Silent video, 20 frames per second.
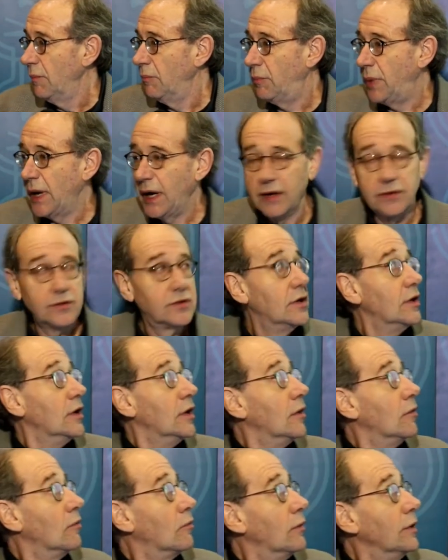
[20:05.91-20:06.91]
But
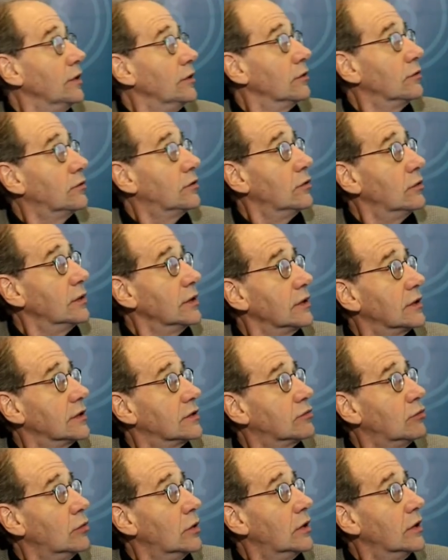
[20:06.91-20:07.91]
when you're doing
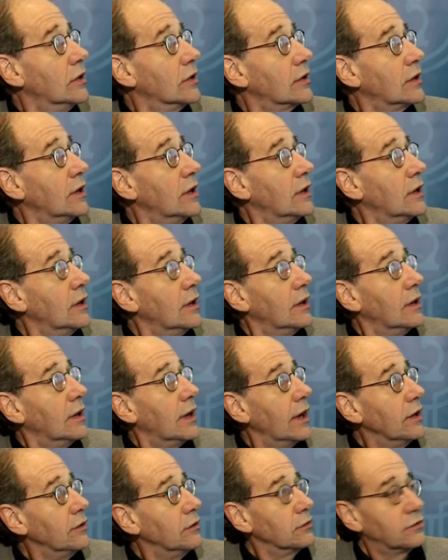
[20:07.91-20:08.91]
this work
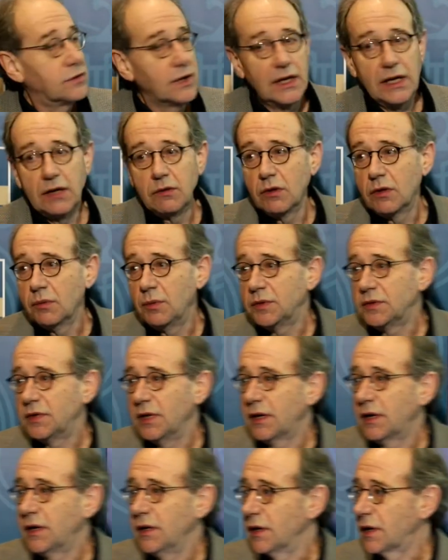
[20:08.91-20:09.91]
and you're dealing with a
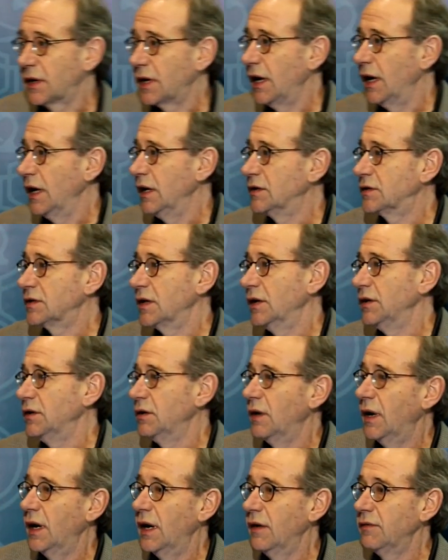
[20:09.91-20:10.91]
particular case and
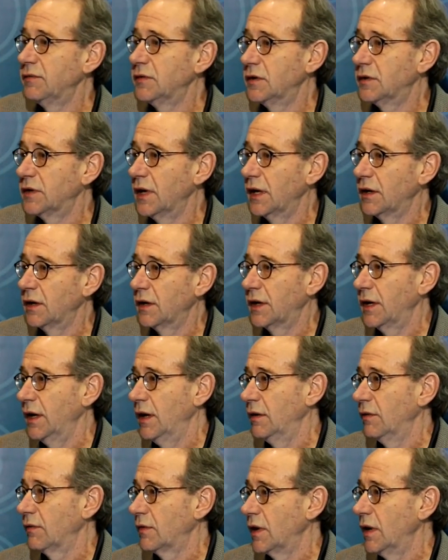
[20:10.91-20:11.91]
you have to take
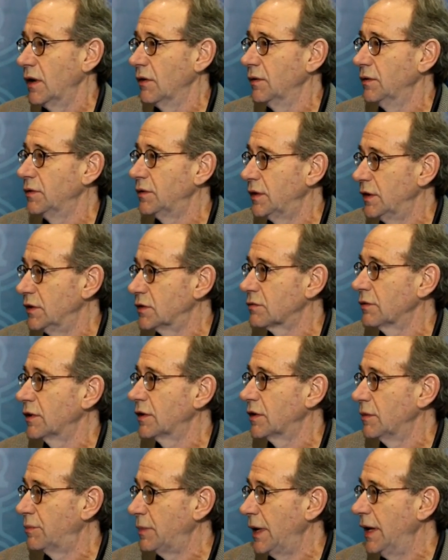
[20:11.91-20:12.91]
account of current district
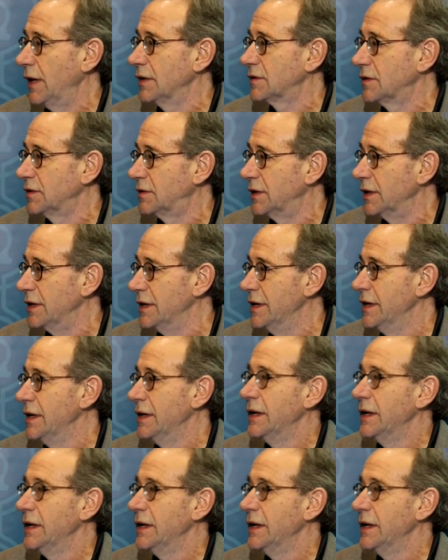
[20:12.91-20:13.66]
capacity